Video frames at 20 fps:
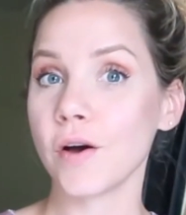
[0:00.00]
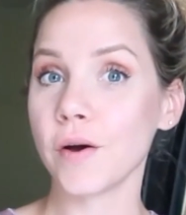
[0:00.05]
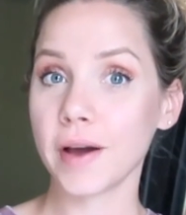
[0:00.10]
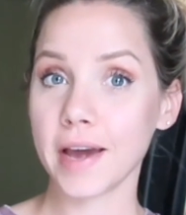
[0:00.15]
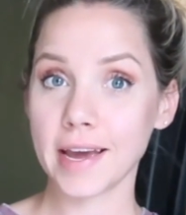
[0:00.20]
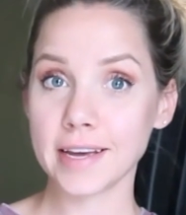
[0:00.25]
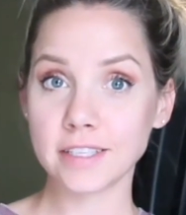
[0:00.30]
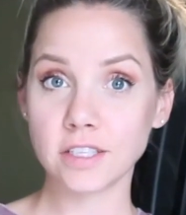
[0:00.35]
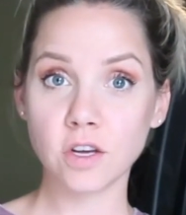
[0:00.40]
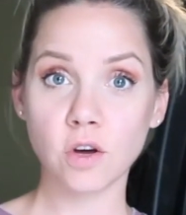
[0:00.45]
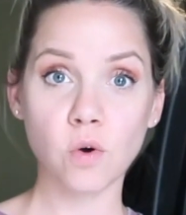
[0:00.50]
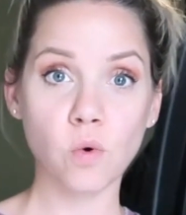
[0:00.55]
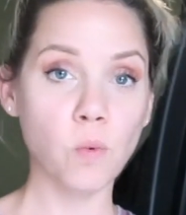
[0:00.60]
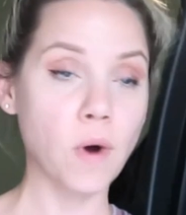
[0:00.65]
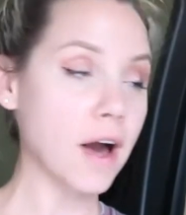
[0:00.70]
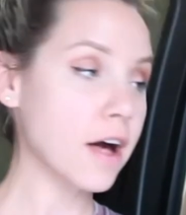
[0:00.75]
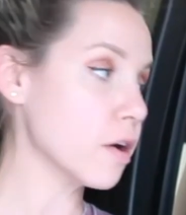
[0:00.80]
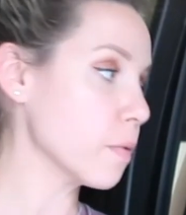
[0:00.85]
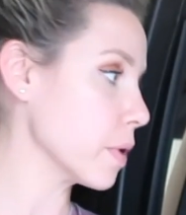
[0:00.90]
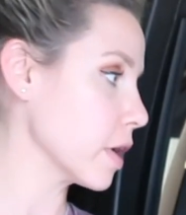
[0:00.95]
Okay, so
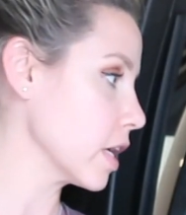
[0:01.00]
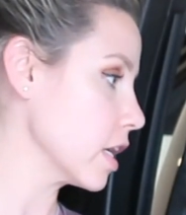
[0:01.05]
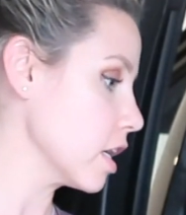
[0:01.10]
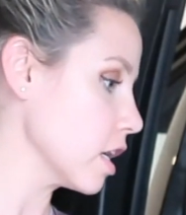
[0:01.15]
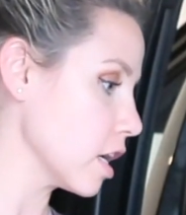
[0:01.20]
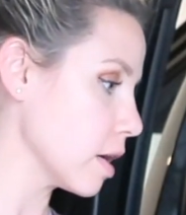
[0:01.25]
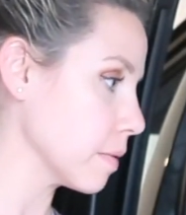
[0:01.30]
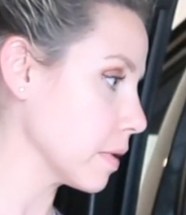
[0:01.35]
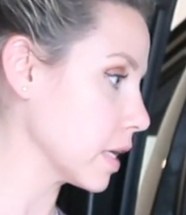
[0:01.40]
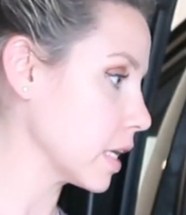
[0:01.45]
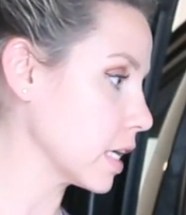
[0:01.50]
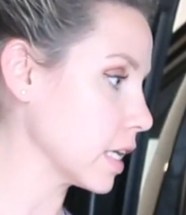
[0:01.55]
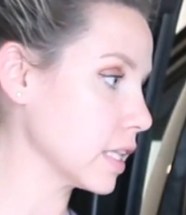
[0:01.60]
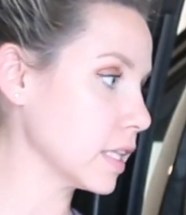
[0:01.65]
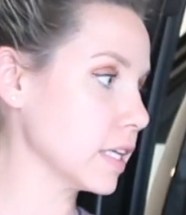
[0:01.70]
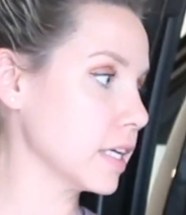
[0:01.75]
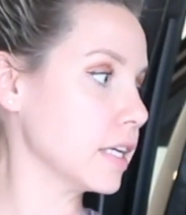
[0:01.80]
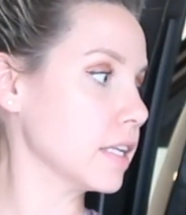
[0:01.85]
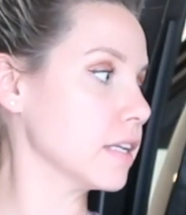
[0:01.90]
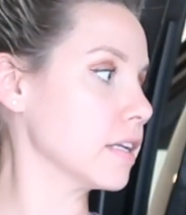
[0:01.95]
while we're here, I'm gonna
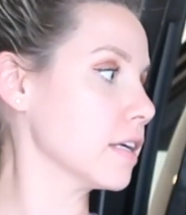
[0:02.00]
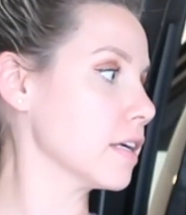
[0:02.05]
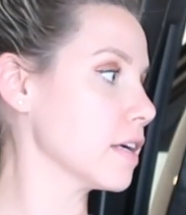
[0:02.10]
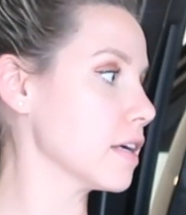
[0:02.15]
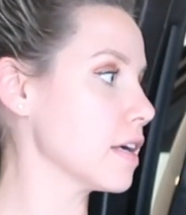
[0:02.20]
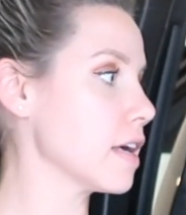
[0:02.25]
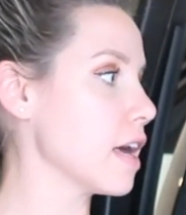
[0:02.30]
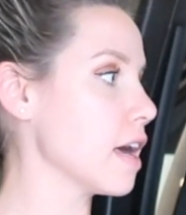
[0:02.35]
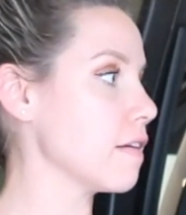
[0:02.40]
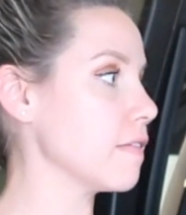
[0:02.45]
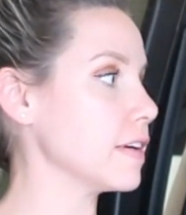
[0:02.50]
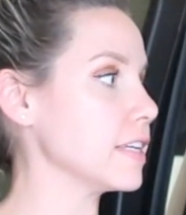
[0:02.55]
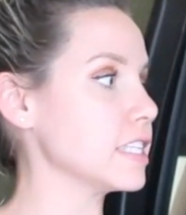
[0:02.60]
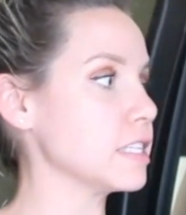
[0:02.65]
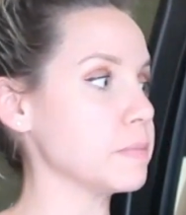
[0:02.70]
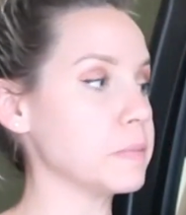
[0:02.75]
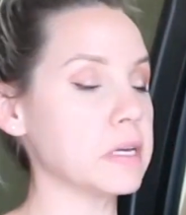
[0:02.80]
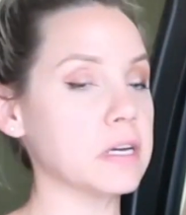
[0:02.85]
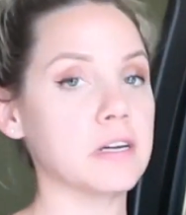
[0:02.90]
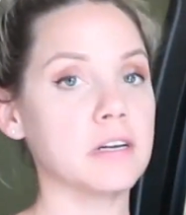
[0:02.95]
clean Evie's
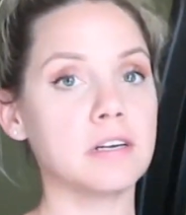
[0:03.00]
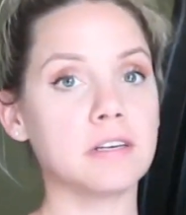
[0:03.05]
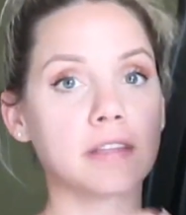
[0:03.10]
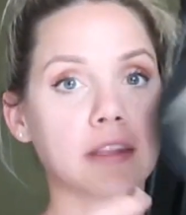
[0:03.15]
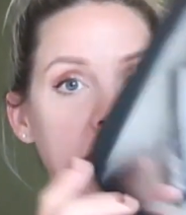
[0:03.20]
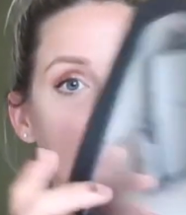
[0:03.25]
mirror.